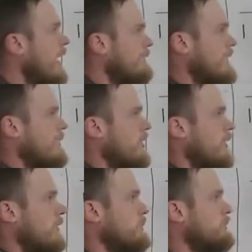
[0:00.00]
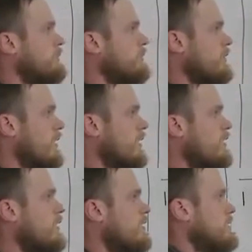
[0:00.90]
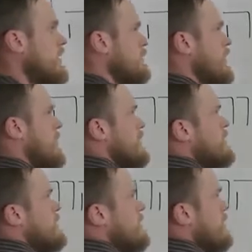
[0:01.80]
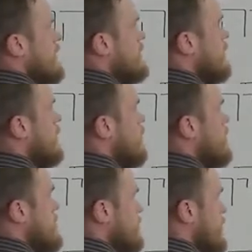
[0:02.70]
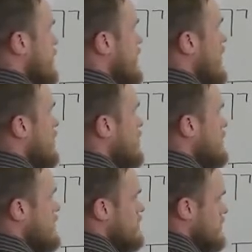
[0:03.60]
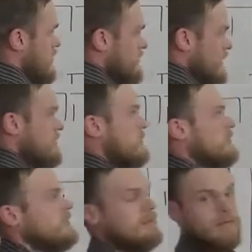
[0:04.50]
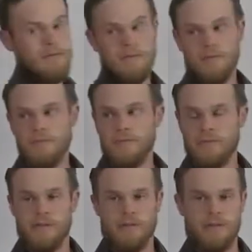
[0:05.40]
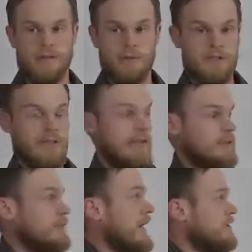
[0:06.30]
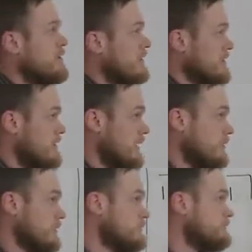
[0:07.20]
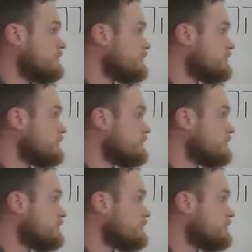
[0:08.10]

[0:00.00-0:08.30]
And then our tav comments ending here is a very common suffix, right, which indicates the masculine singular,